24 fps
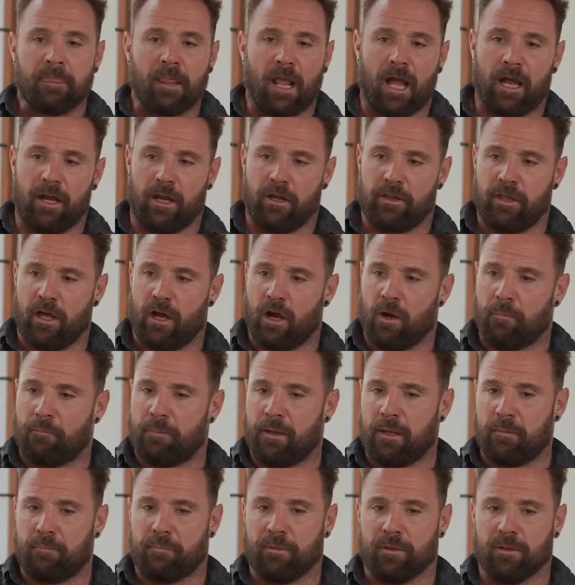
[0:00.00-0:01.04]
I know there are
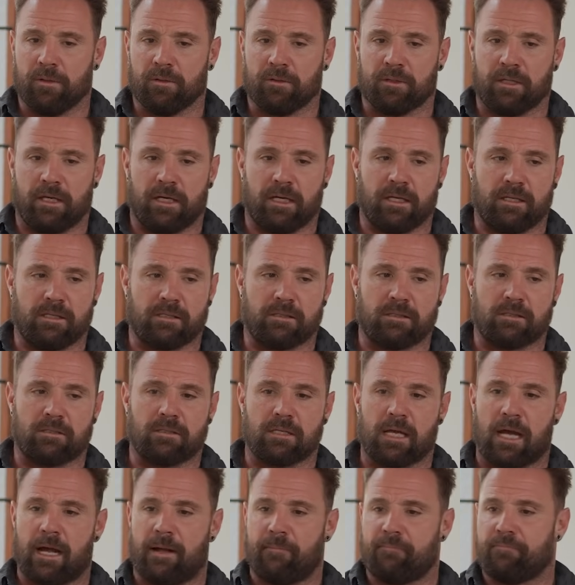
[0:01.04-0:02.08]
people, there's
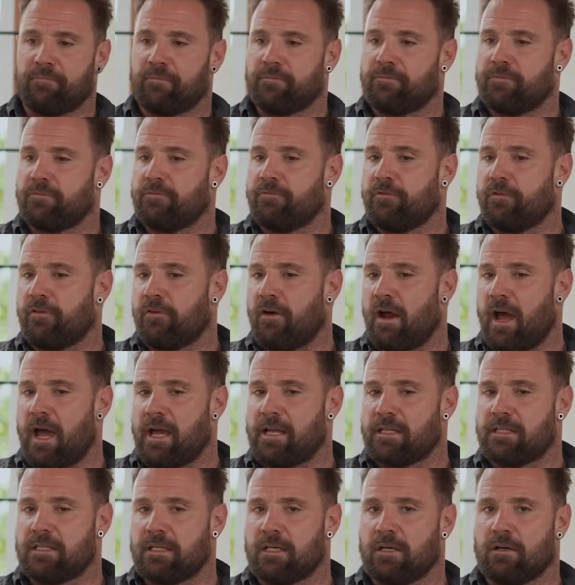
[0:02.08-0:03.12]
um,
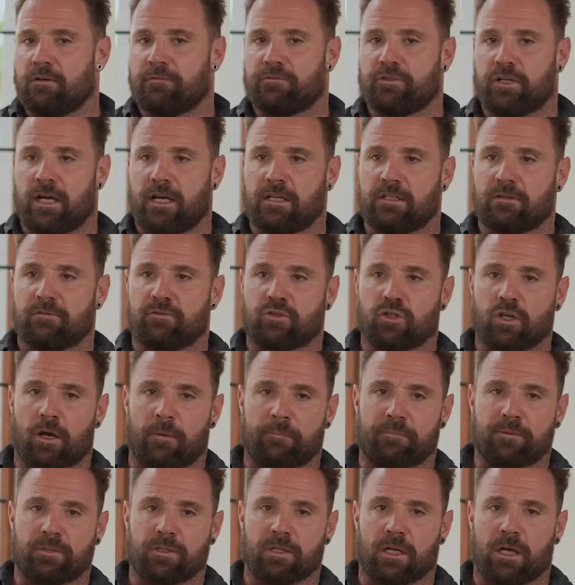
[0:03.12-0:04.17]
variety of change of
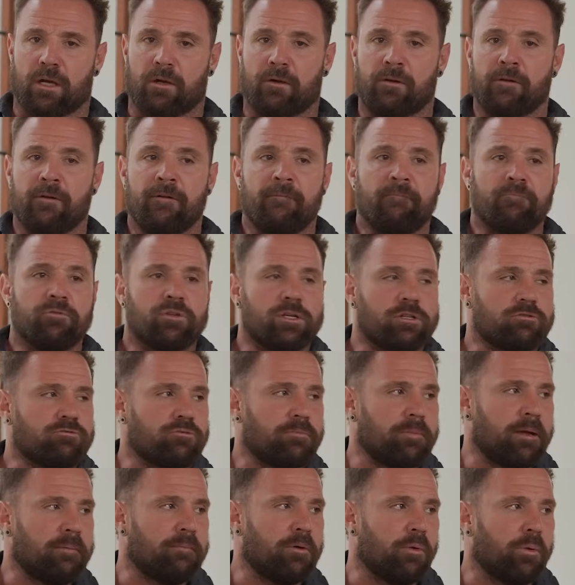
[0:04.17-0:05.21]
shops. So just
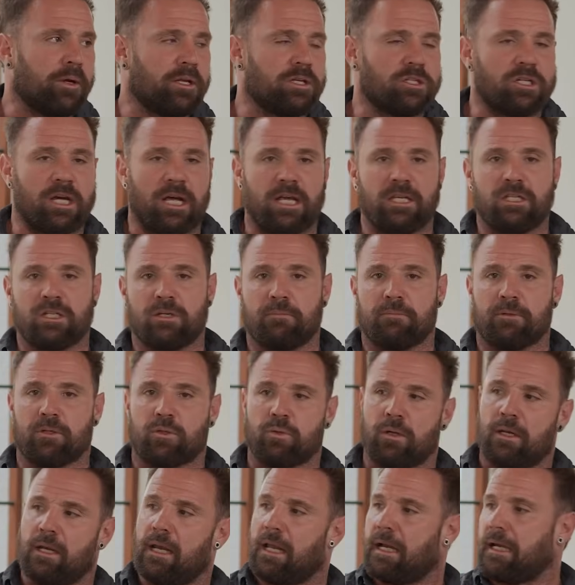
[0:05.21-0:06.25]
remember when changing
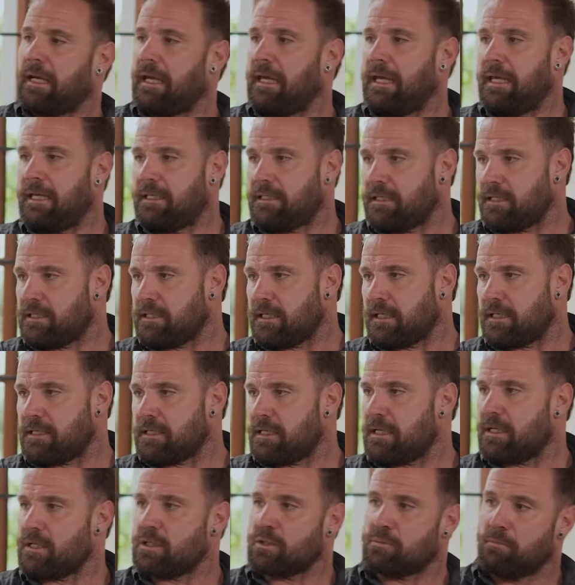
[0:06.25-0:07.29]
between like a heat detector
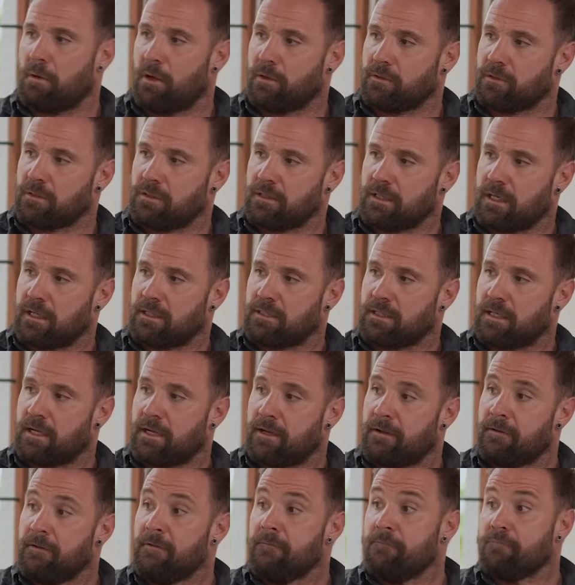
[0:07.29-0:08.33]
and a smoke
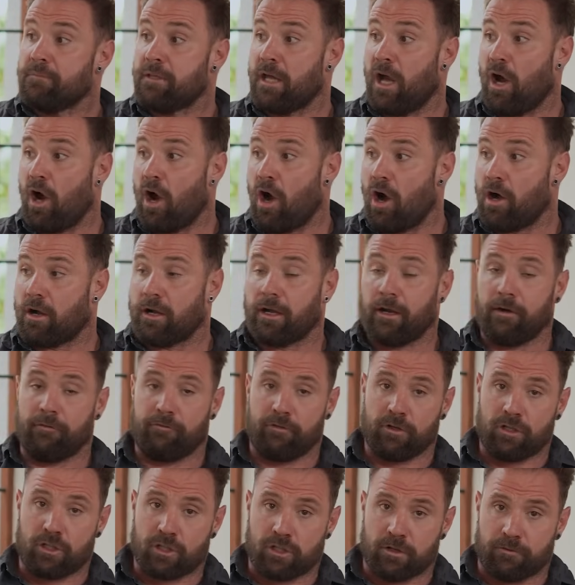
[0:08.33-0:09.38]
detector, there are
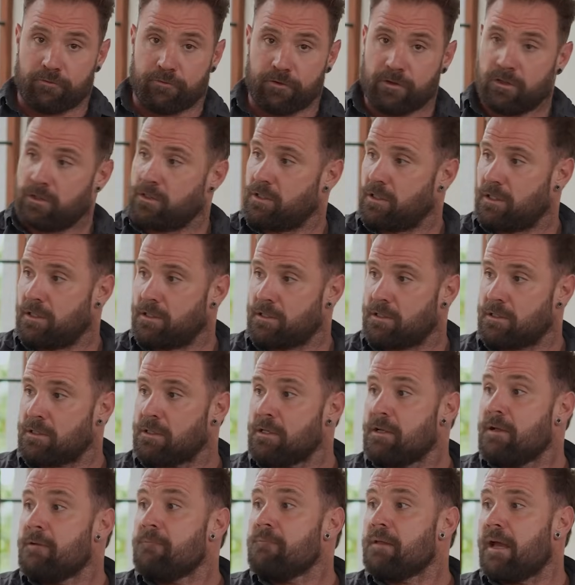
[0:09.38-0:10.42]
coverage differences.
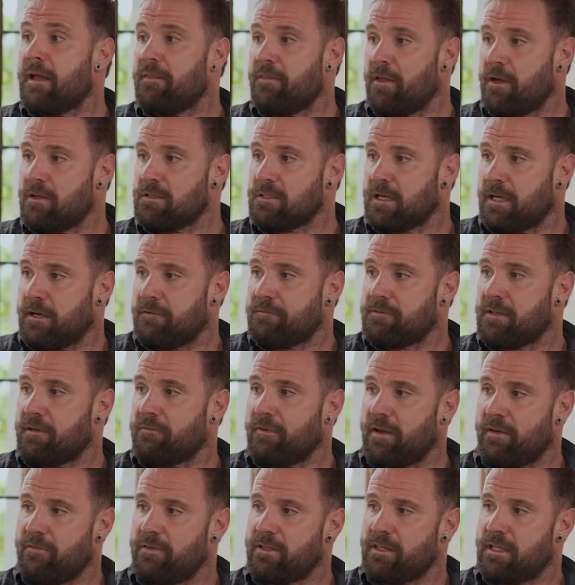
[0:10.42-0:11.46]
Correct. And those kind of stuff,
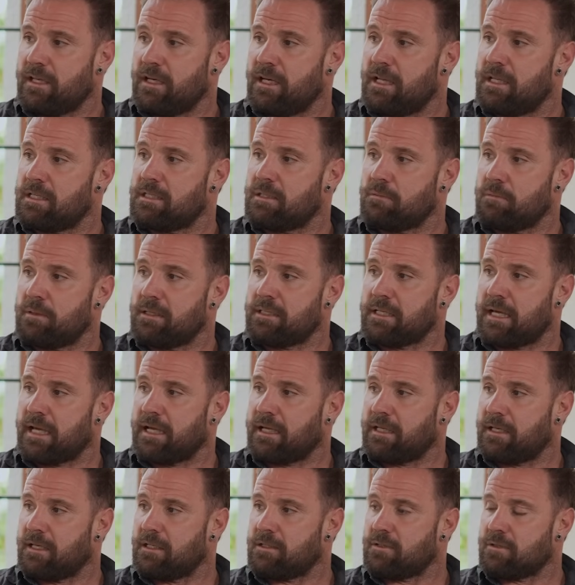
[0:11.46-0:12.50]
everything yeah. needs to be
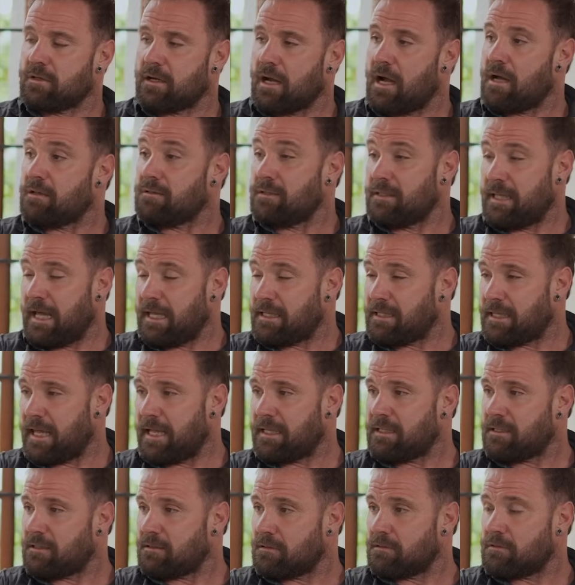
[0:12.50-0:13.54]
taken into account. And that,
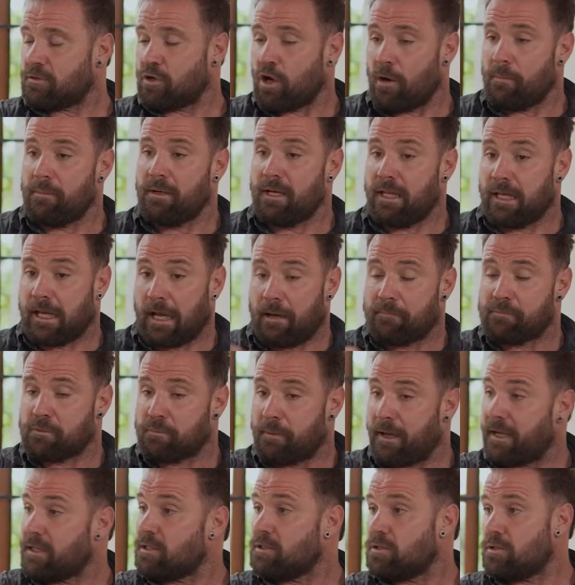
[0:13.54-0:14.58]
that commonly comes
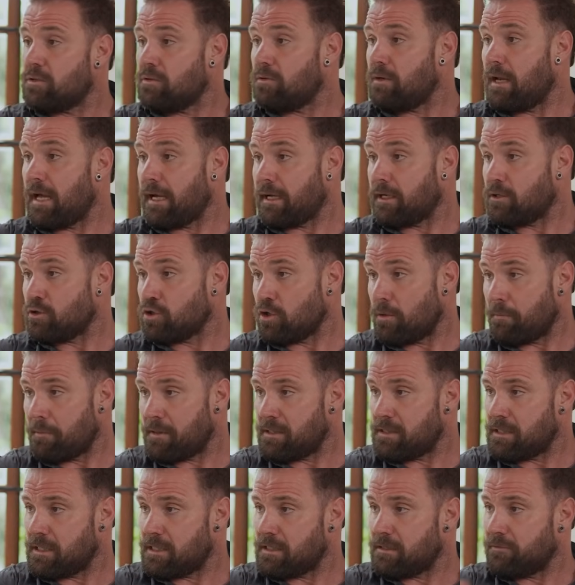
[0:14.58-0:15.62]
back to like a
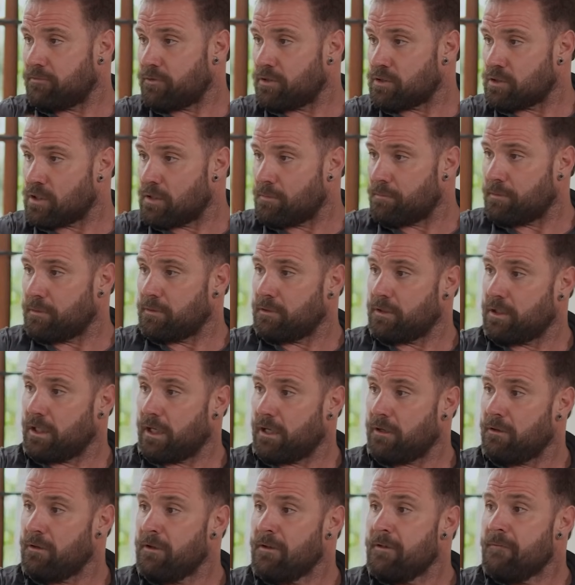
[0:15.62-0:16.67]
shopping center, for mm. example. You
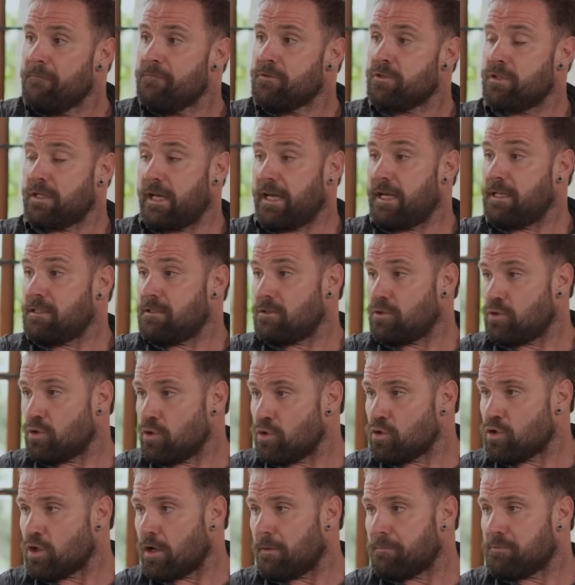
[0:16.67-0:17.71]
know, today it's a
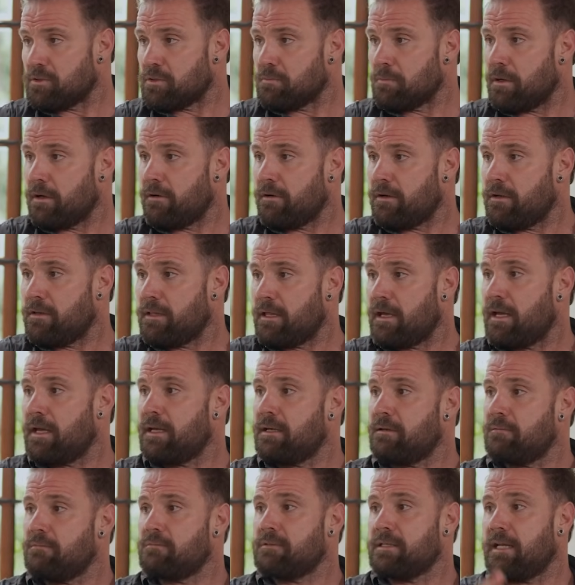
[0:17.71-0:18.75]
shoe shop. Tomorrow
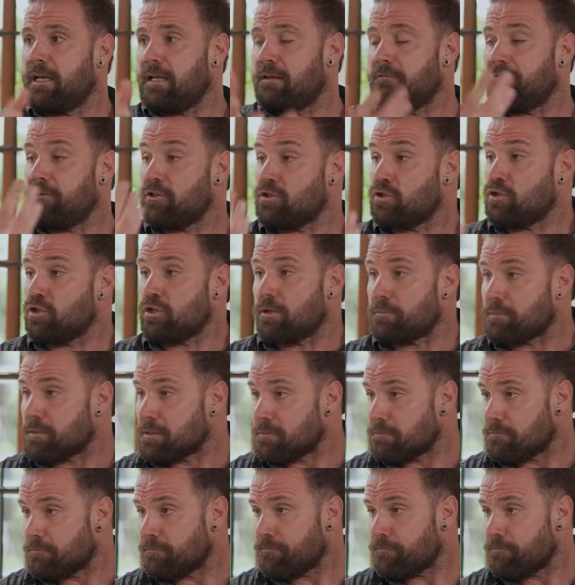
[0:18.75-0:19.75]
they're selling fish and chips. It's